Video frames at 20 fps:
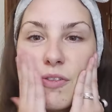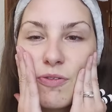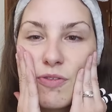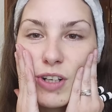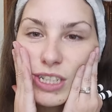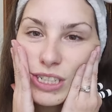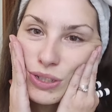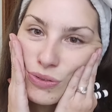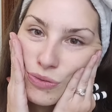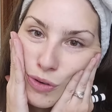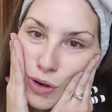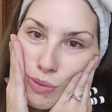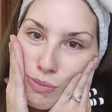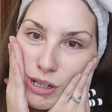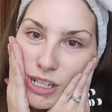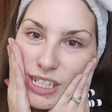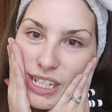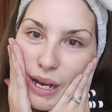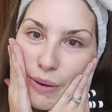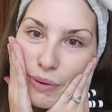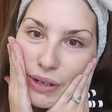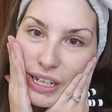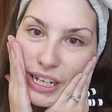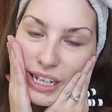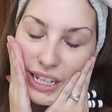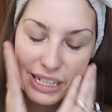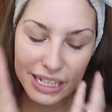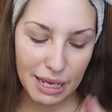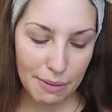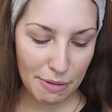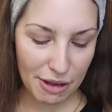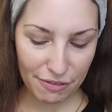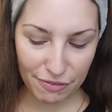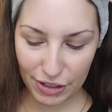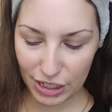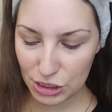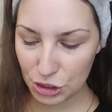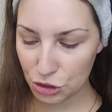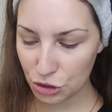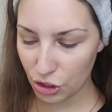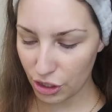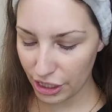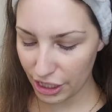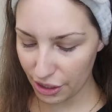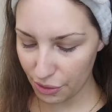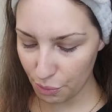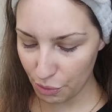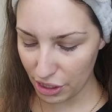First and foremost, I'm going to get my face started